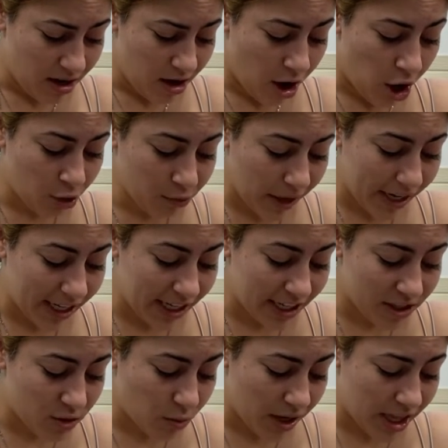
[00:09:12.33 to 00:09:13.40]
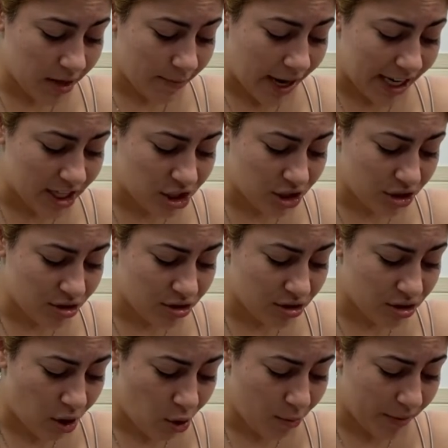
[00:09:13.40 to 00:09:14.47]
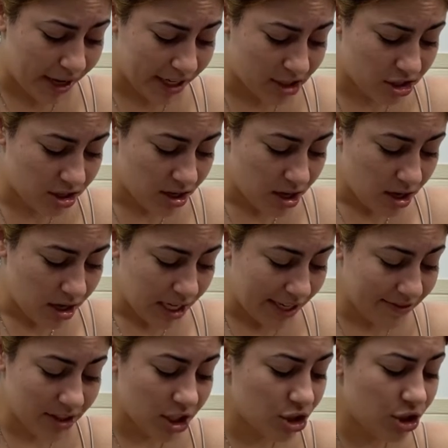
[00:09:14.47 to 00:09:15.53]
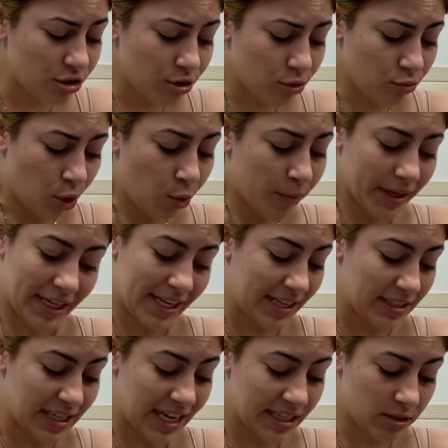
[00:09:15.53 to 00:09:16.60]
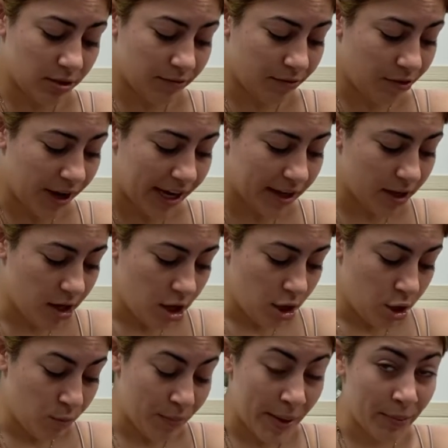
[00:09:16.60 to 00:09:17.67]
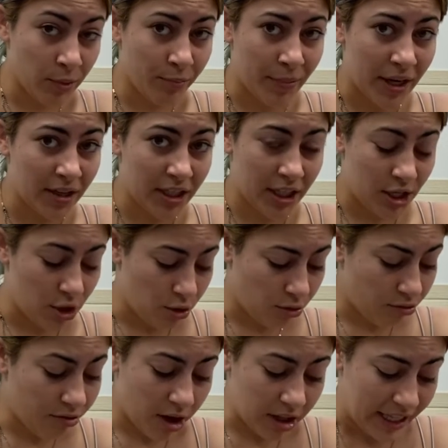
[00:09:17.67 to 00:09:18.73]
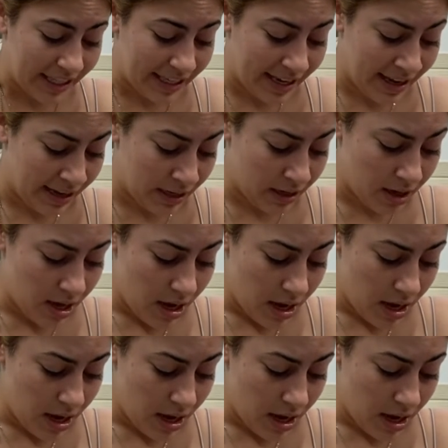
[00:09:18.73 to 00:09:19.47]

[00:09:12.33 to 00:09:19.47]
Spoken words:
Already, each one of them had endured so much. Even the 2 new Roman kids, Hazel and Frank, whom Piper barely knew, felt like kin.